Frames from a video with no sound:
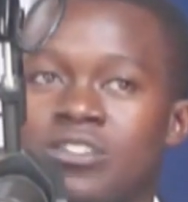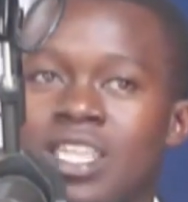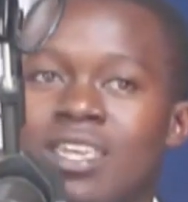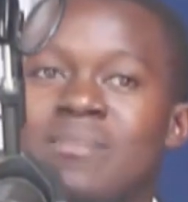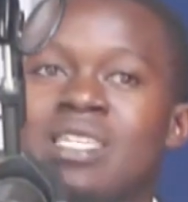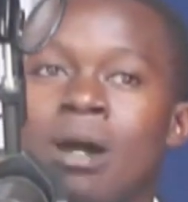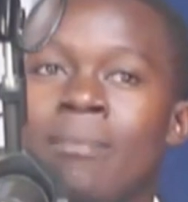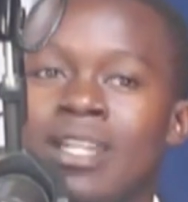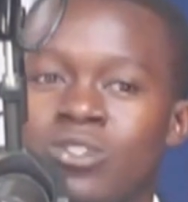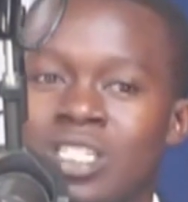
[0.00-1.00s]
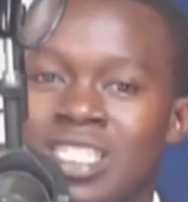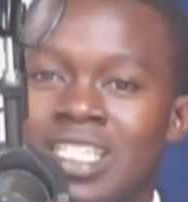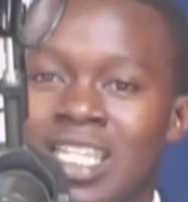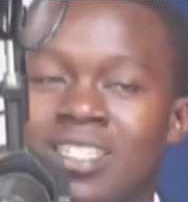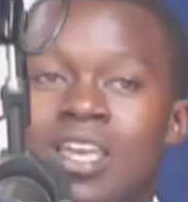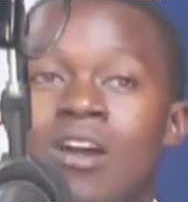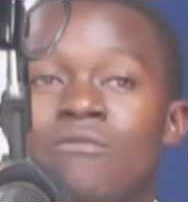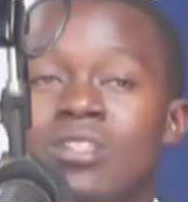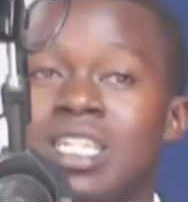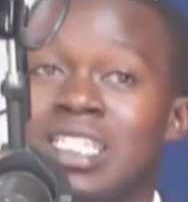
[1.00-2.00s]
say, minimum mandatory sentence
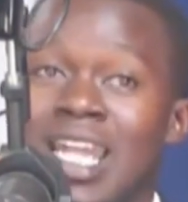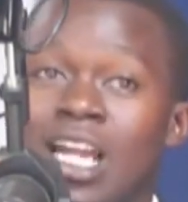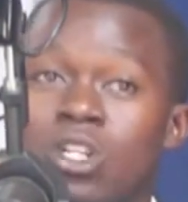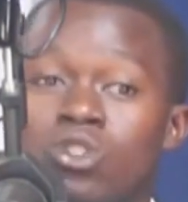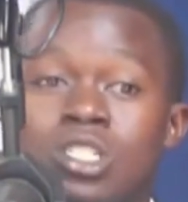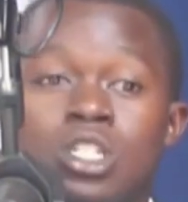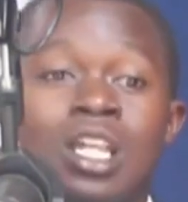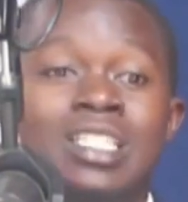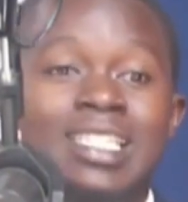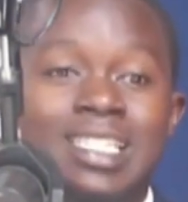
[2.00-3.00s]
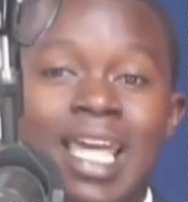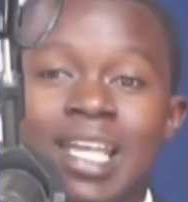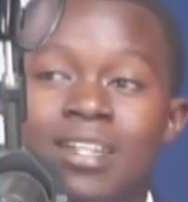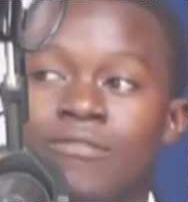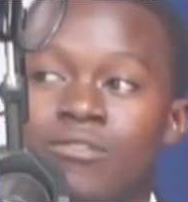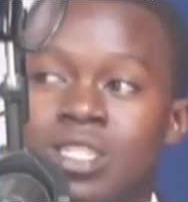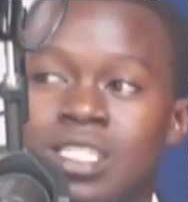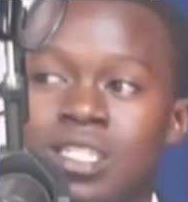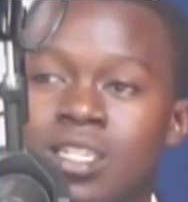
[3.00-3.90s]
for the drug lords and not necessarily for the